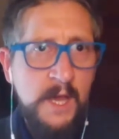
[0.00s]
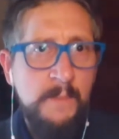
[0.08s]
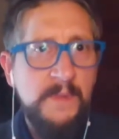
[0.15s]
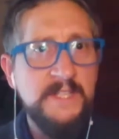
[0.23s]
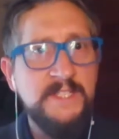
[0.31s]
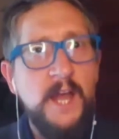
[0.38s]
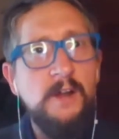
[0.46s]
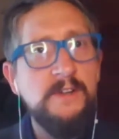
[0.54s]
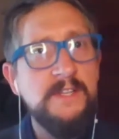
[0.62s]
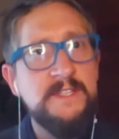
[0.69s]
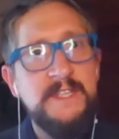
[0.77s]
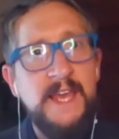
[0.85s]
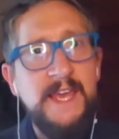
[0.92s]
But it's hard to
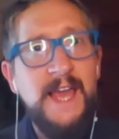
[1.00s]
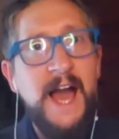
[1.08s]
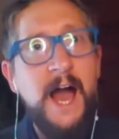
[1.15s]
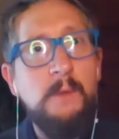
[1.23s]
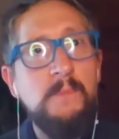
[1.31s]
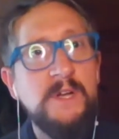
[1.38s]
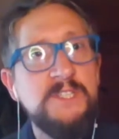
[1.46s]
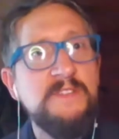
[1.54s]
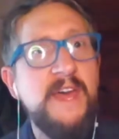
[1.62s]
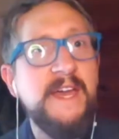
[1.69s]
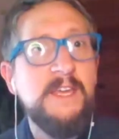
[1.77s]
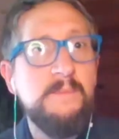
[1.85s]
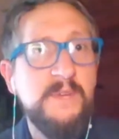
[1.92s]
say how much of
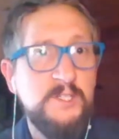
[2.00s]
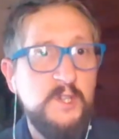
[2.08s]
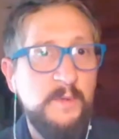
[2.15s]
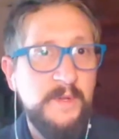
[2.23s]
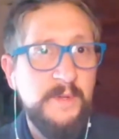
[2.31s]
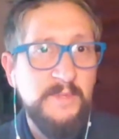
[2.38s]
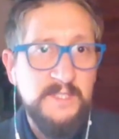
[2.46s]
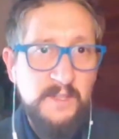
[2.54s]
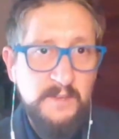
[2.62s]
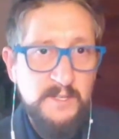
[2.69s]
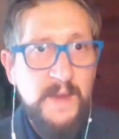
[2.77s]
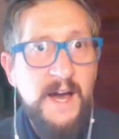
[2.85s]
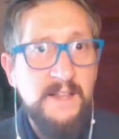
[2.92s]
that can be attributable to
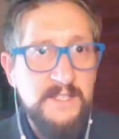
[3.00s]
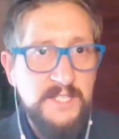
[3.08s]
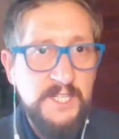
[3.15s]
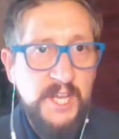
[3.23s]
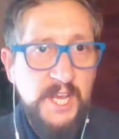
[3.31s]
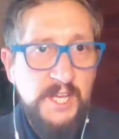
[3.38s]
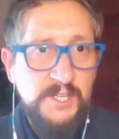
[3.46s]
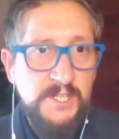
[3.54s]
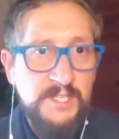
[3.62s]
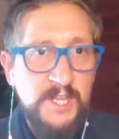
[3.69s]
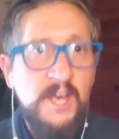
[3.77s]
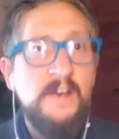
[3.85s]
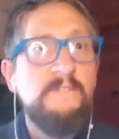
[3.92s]
those policy
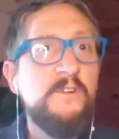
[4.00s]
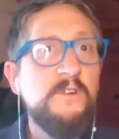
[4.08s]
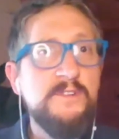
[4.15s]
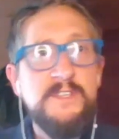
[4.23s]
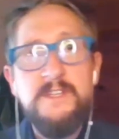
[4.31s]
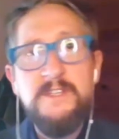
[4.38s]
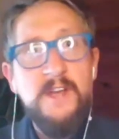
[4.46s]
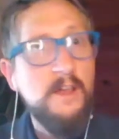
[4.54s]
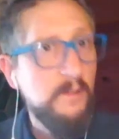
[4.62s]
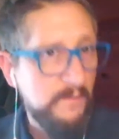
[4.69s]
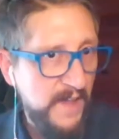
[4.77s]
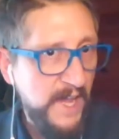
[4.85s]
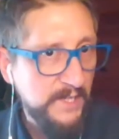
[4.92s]
changes versus other
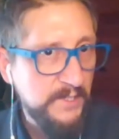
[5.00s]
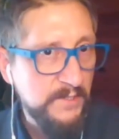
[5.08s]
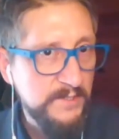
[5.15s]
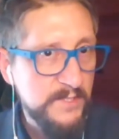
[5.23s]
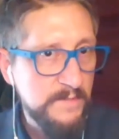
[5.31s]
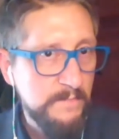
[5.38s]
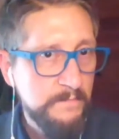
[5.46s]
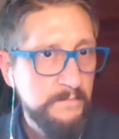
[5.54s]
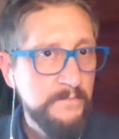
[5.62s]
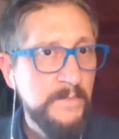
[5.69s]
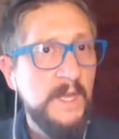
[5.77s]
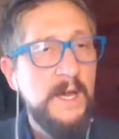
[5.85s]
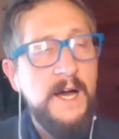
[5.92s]
factors.
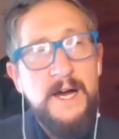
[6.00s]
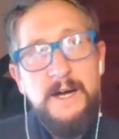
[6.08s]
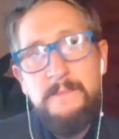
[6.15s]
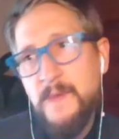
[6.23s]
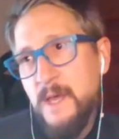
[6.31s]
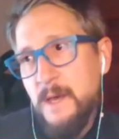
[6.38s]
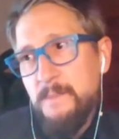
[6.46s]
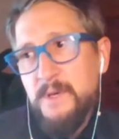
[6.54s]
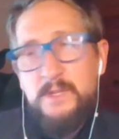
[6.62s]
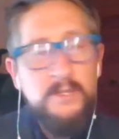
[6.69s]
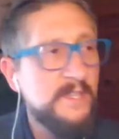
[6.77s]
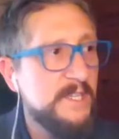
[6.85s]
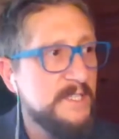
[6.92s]
But
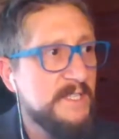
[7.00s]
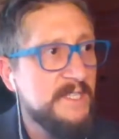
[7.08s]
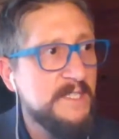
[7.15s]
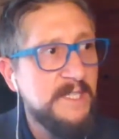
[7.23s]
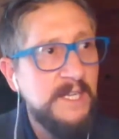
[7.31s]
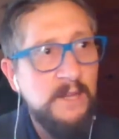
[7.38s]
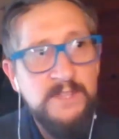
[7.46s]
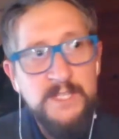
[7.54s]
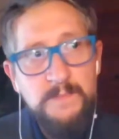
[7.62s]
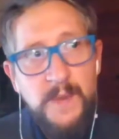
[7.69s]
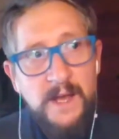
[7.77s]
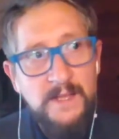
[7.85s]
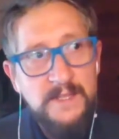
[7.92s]
look, this is, you know, this
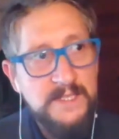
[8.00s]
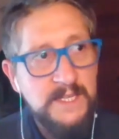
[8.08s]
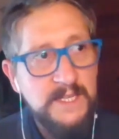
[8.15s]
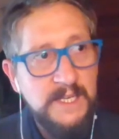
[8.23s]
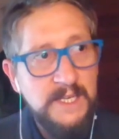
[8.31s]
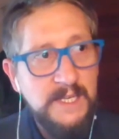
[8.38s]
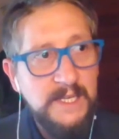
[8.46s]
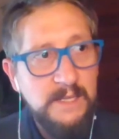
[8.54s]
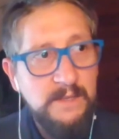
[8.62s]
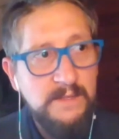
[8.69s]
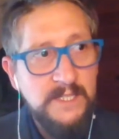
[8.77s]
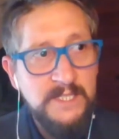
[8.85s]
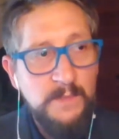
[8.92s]
policy, you
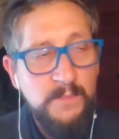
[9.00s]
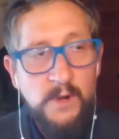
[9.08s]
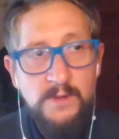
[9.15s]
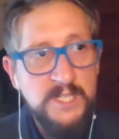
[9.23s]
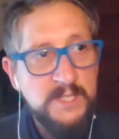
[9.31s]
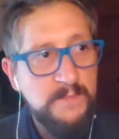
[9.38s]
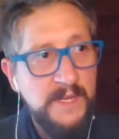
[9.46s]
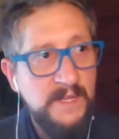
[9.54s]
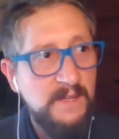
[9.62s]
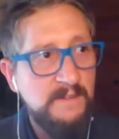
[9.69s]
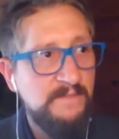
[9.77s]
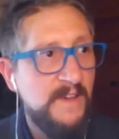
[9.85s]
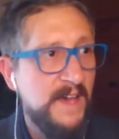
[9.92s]
know, this approach has been in
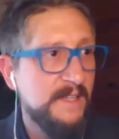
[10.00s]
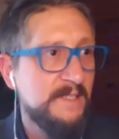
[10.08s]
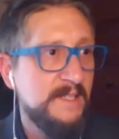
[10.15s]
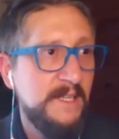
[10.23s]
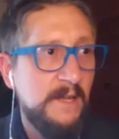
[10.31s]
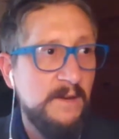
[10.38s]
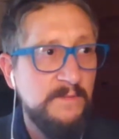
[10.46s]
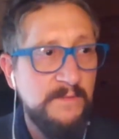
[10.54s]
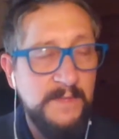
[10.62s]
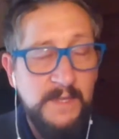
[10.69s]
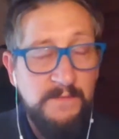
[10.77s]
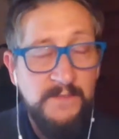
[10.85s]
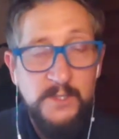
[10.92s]
effect, you
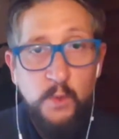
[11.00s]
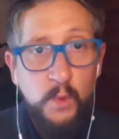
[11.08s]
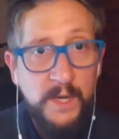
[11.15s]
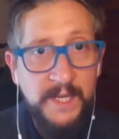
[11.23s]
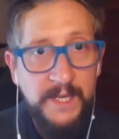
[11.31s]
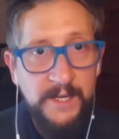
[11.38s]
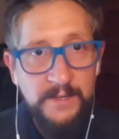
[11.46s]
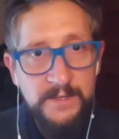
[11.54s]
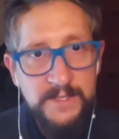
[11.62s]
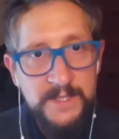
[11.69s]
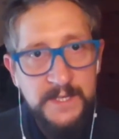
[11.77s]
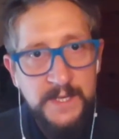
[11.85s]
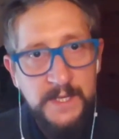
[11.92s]
know, for 20
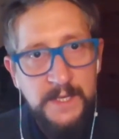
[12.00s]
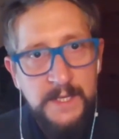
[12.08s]
years.